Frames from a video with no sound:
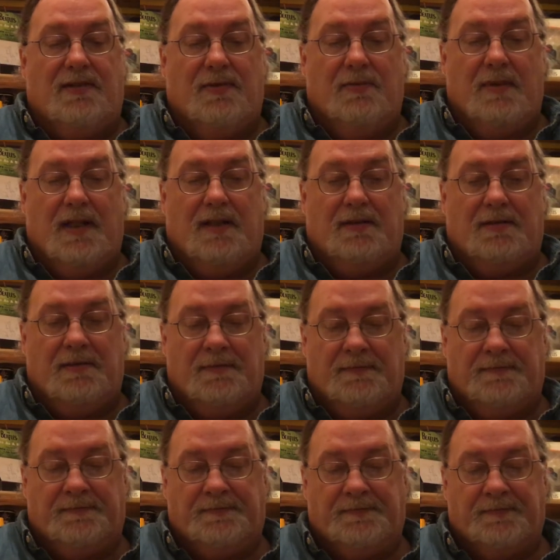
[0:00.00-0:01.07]
too well.
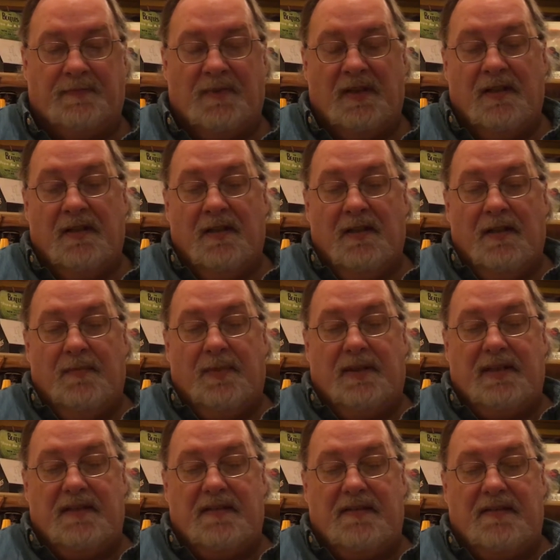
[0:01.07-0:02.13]
But
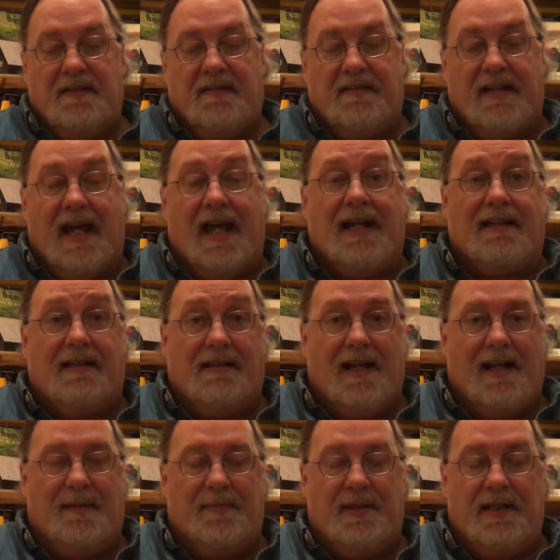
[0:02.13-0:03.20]
this is a stock
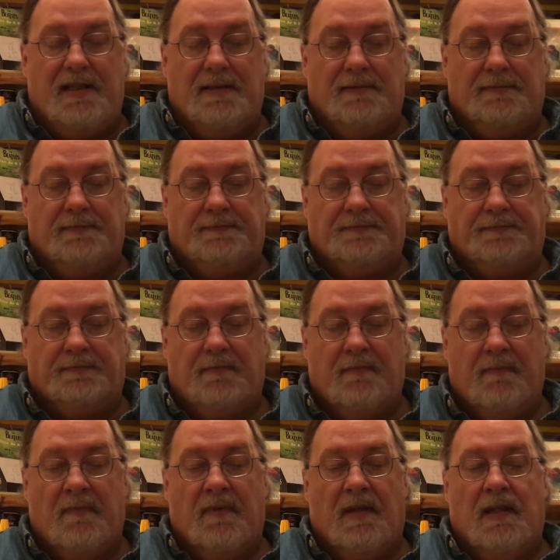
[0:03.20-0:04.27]
copy
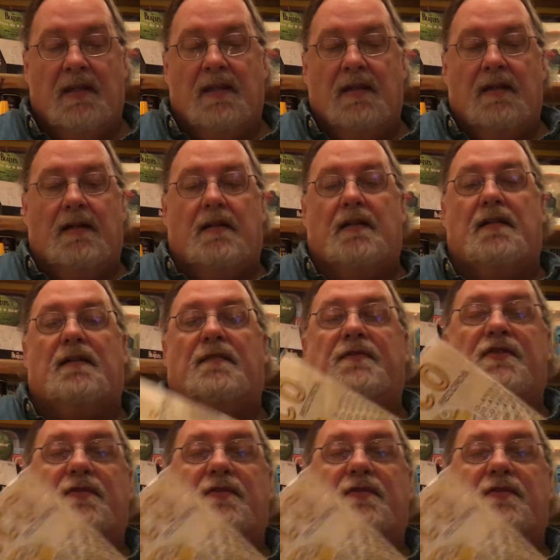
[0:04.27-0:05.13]
of